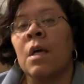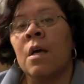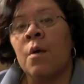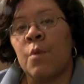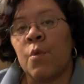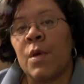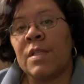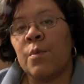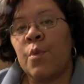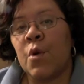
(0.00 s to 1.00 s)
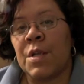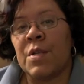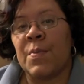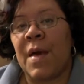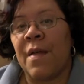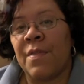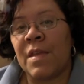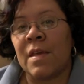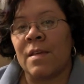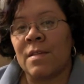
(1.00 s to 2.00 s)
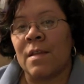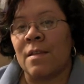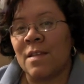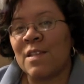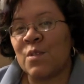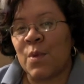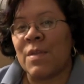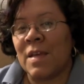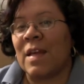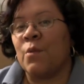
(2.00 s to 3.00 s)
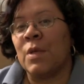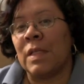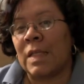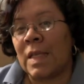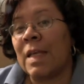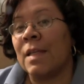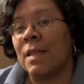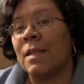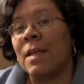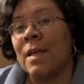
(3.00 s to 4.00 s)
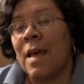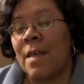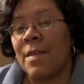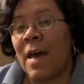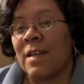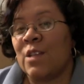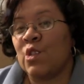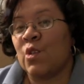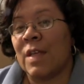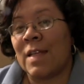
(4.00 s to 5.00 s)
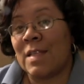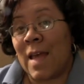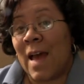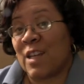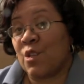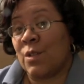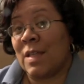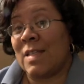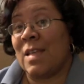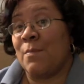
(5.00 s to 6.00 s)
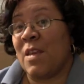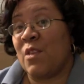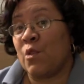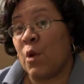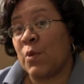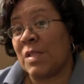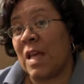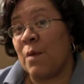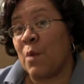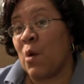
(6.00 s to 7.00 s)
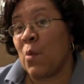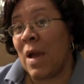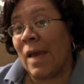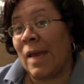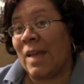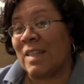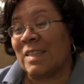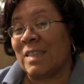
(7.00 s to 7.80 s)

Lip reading: But what's important about this, and this is one thing I really needed, and that is you get to actually see me throw some away.